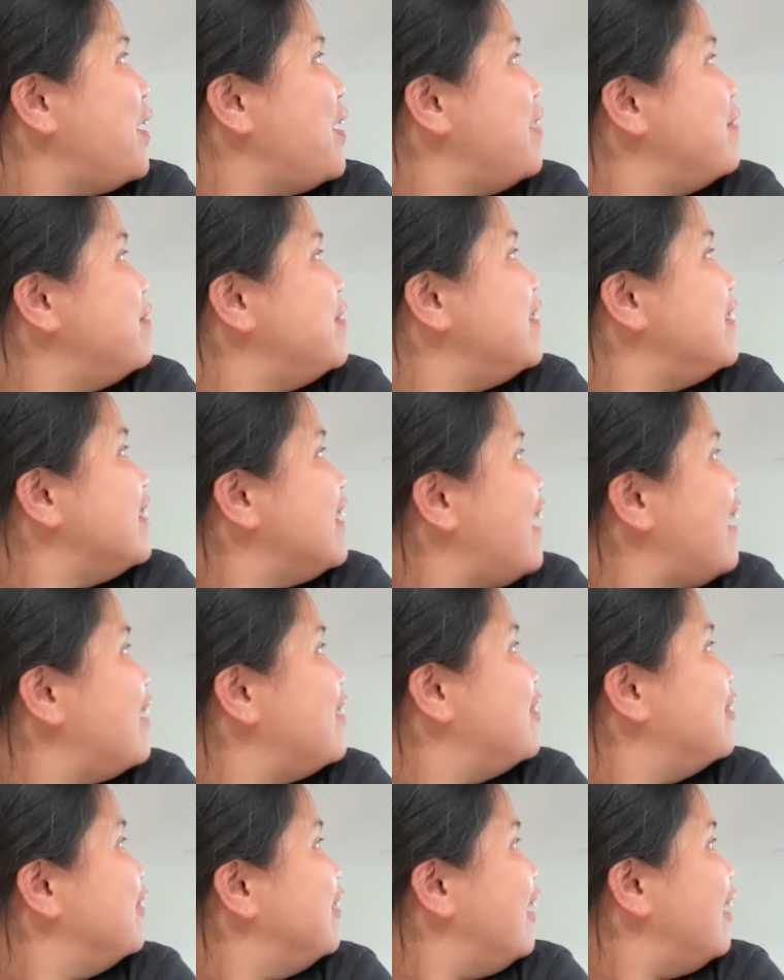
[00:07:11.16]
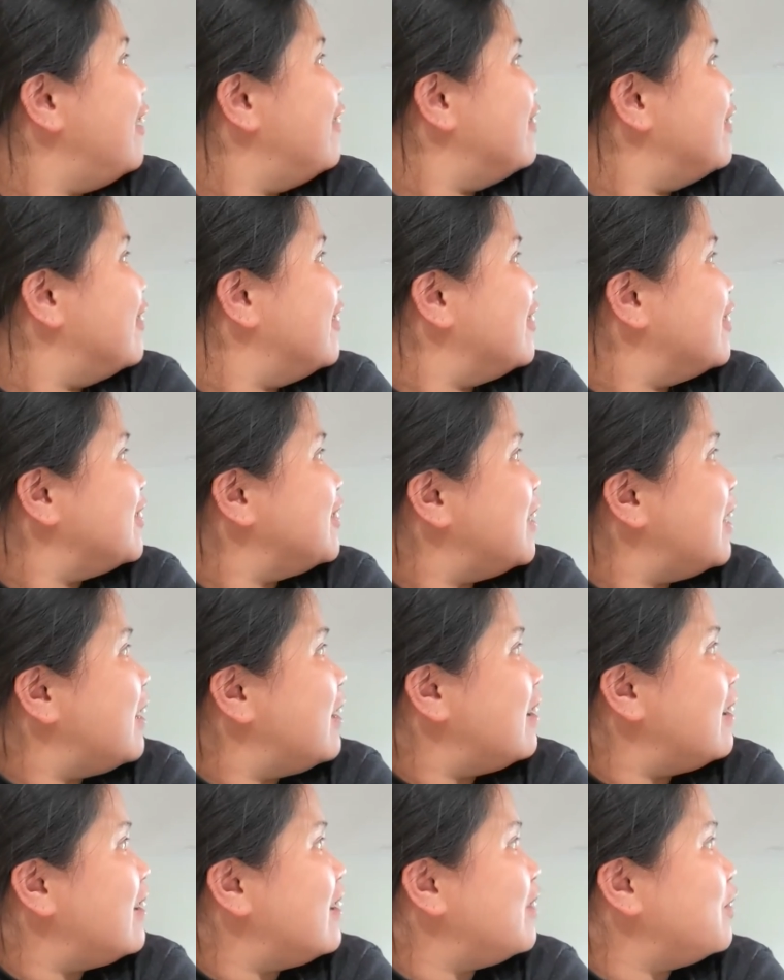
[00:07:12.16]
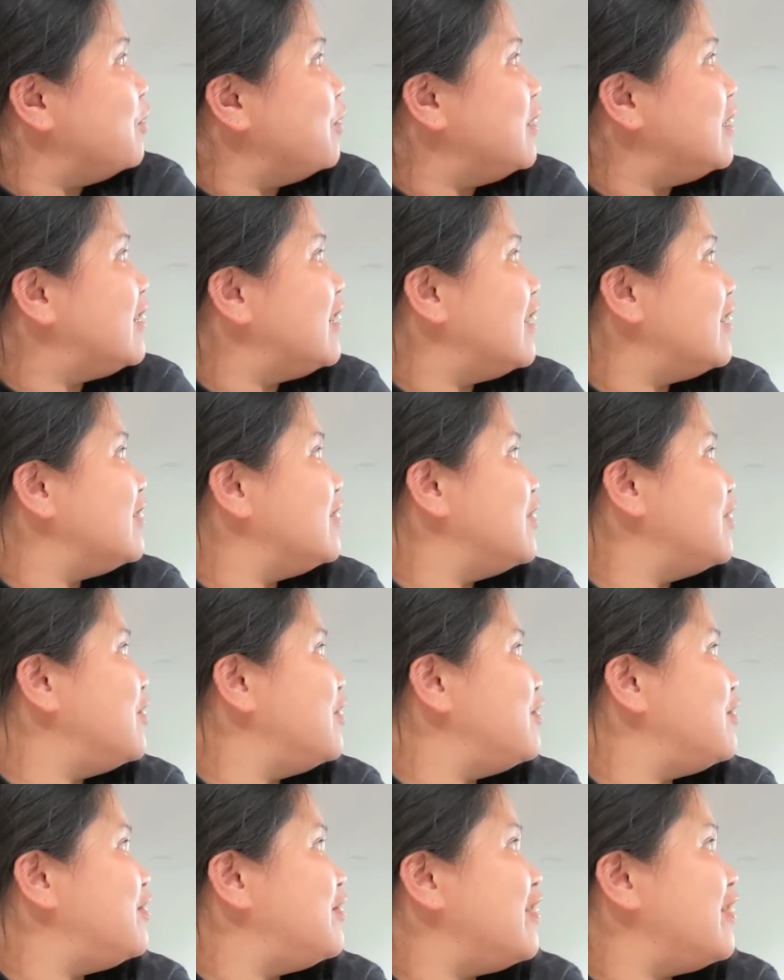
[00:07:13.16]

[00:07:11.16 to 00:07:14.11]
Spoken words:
Even the ano level, when the door